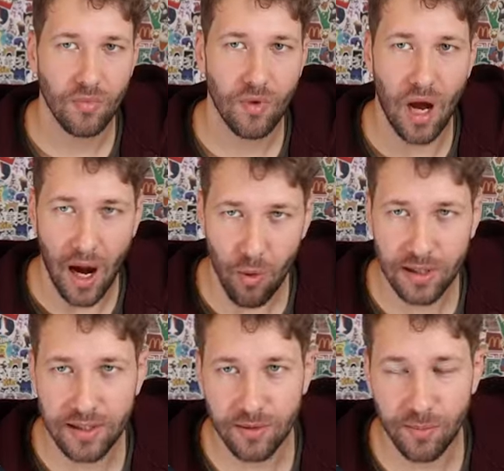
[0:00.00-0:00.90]
I
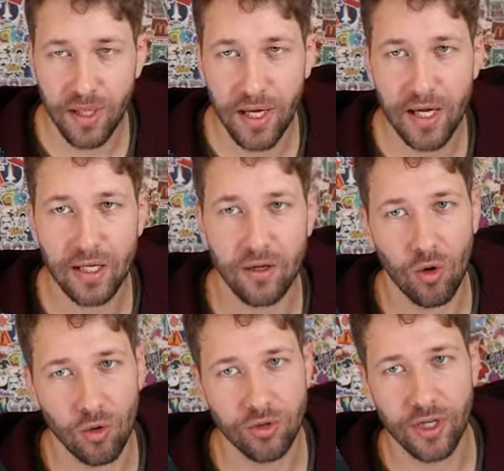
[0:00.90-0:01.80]
wanted to play an
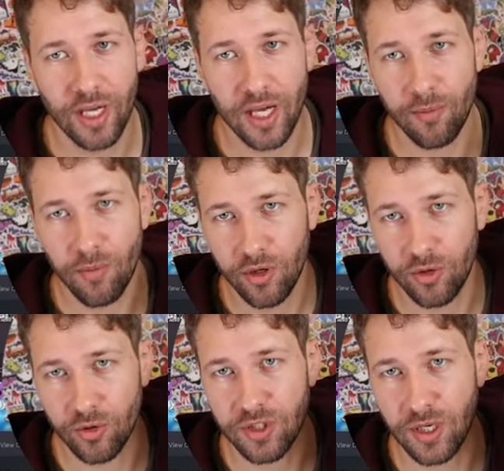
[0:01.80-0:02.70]
older game
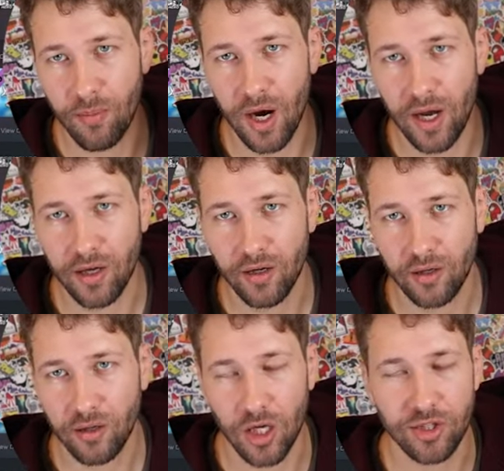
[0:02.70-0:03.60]
using my
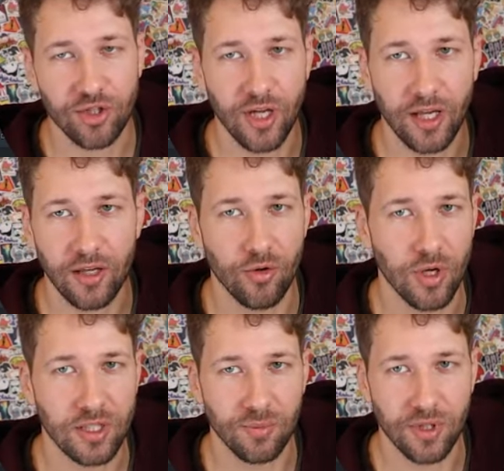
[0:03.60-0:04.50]
Logitech
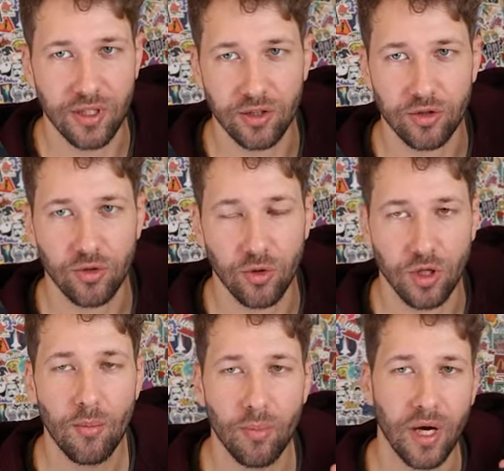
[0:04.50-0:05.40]
USB
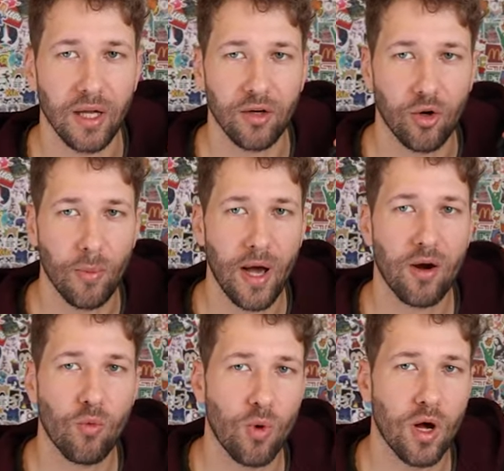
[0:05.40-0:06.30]
controller, but no
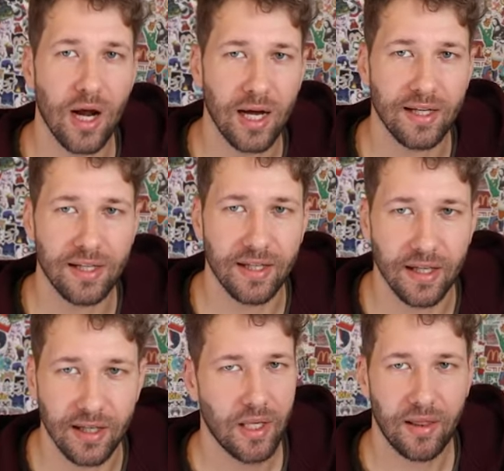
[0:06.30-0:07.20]
matter what I
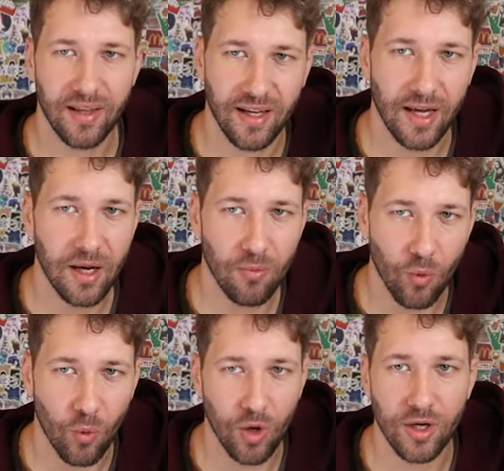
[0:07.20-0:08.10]
did, the game
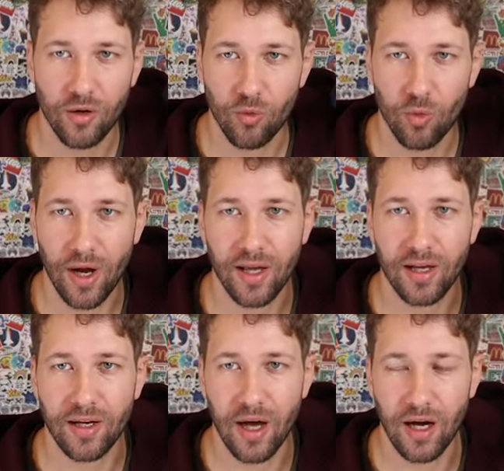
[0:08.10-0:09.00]
wouldn't
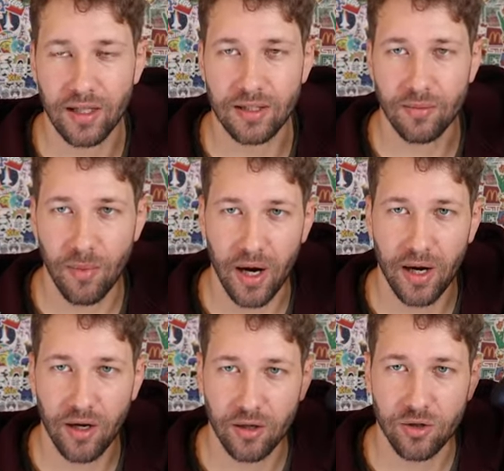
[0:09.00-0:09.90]
recognize my
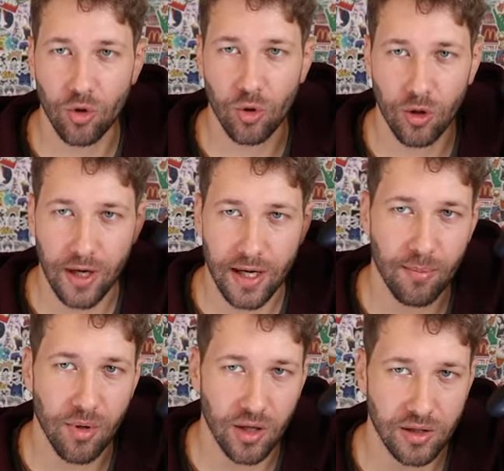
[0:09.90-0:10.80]
controller
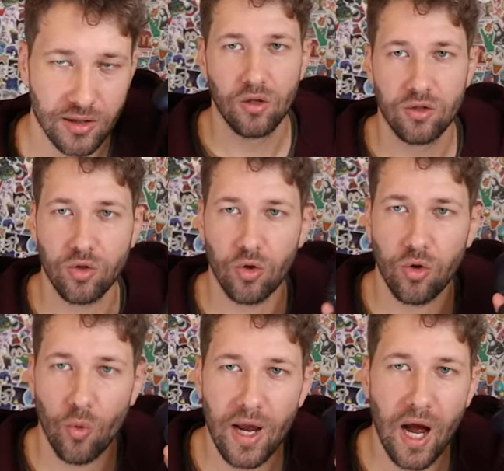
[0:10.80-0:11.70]
inputs. So the
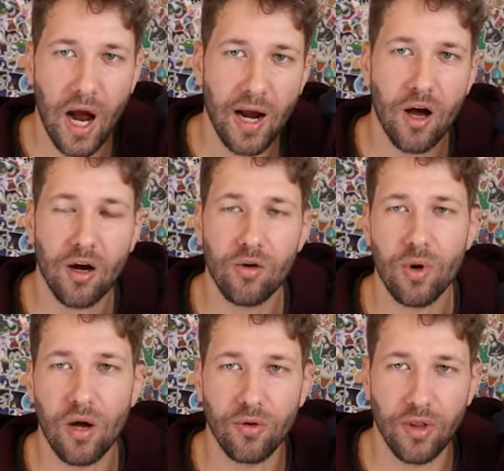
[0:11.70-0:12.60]
way I got
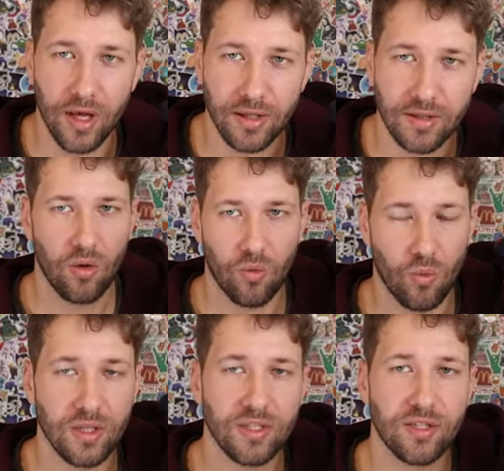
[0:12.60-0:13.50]
around this
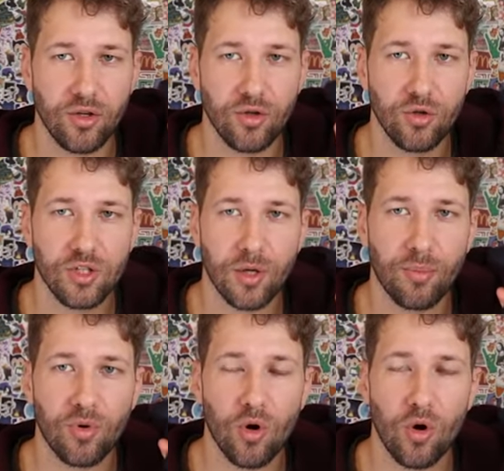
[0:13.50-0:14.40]
was to use a
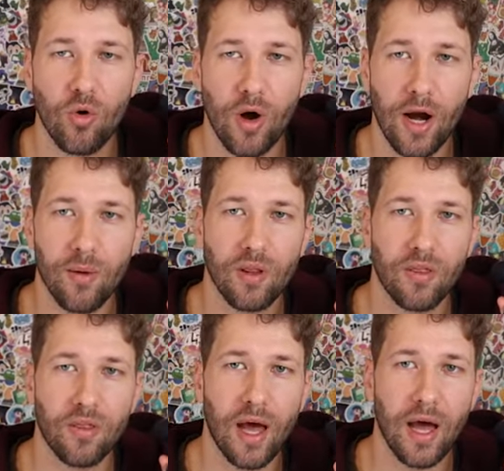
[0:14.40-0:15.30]
program
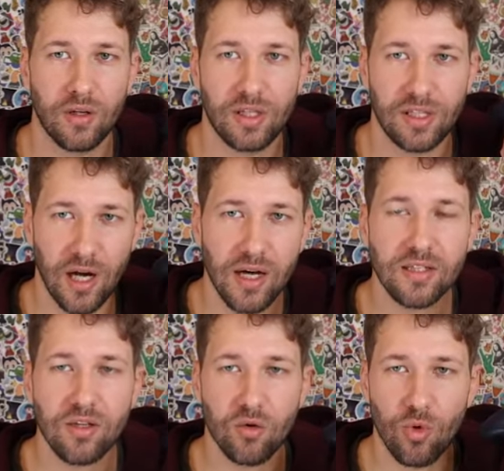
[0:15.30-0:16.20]
that
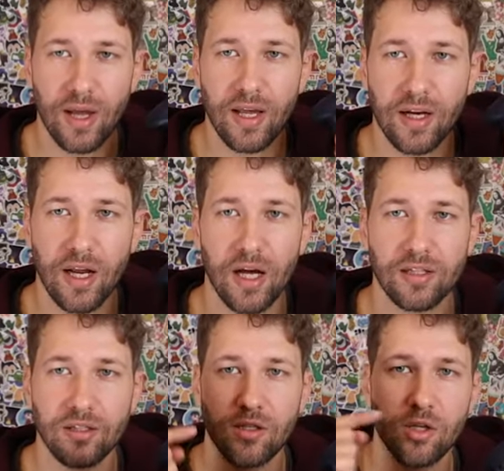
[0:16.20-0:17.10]
does
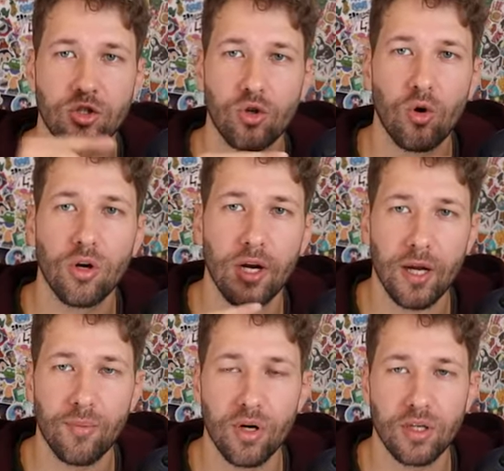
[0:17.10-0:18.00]
recognize controller
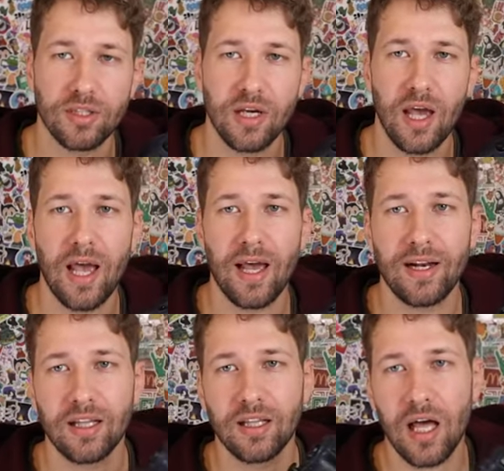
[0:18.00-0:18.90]
inputs and
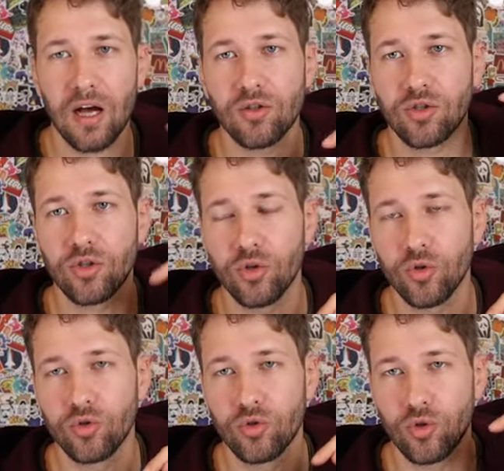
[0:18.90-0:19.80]
allows
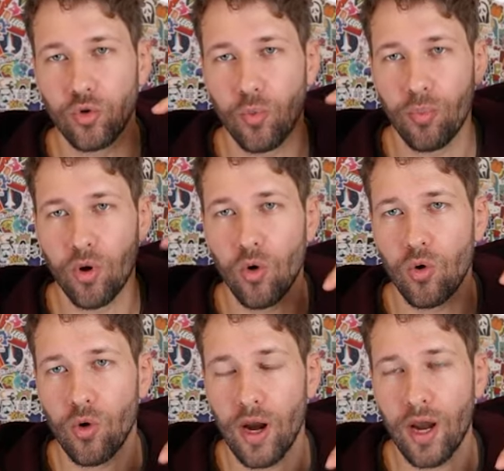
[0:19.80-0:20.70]
you to
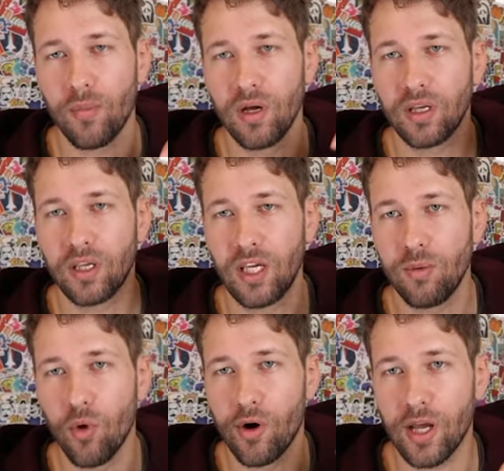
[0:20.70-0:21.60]
program
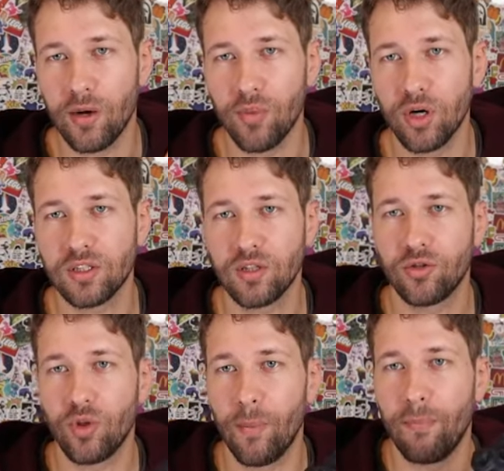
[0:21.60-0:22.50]
keyboard inputs
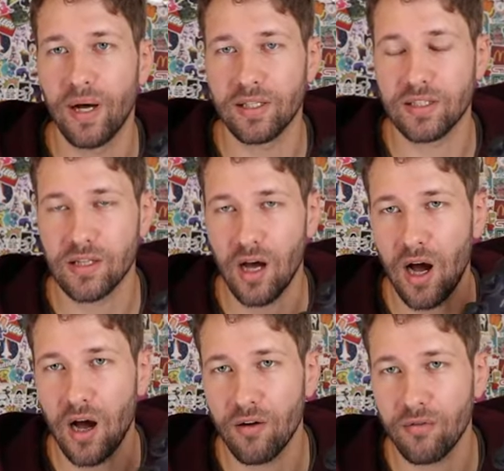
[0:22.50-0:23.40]
to the buttons
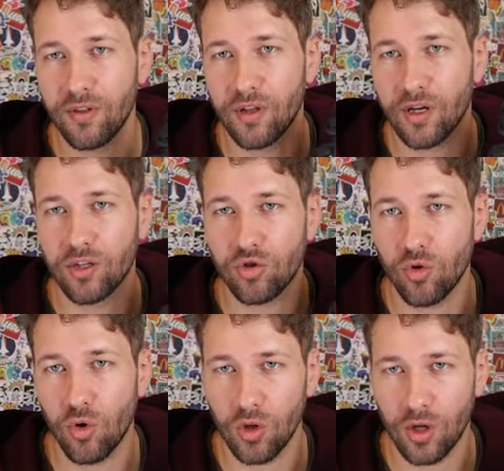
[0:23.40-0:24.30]
of the
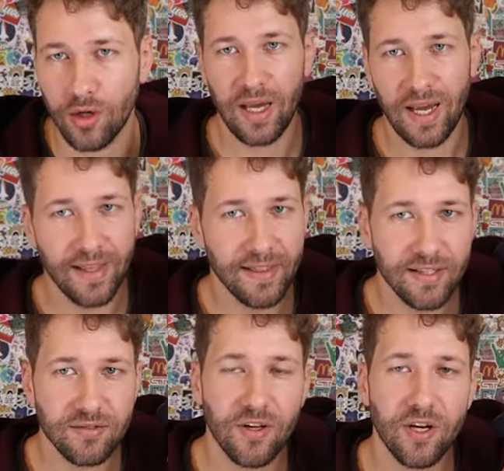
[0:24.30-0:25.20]
controller. In
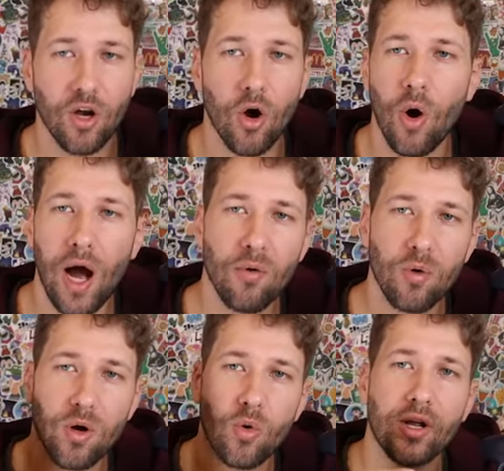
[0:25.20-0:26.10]
this video, I
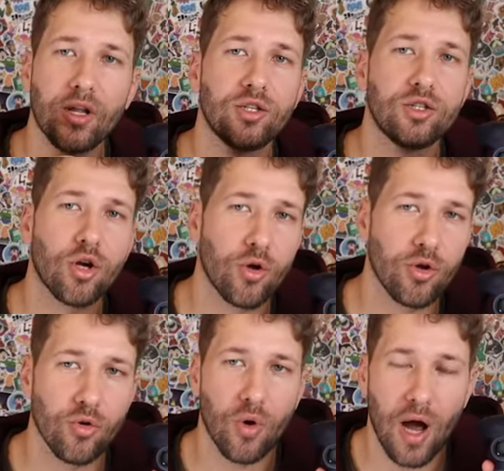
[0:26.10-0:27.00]
will quickly show
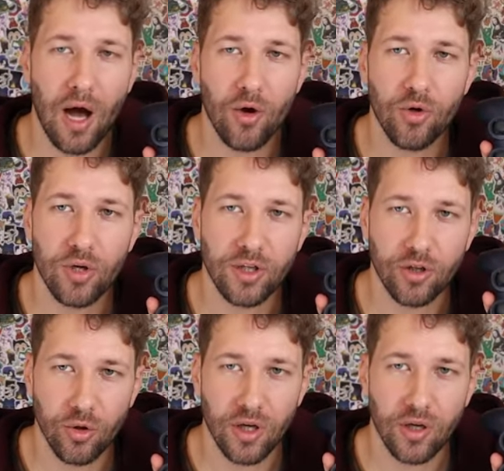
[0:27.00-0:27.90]
you how you can
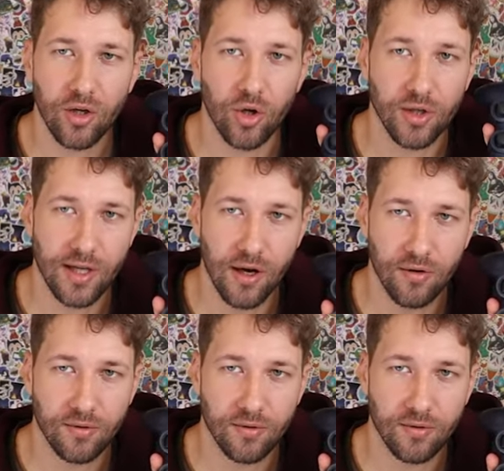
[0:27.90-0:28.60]
do it yourself.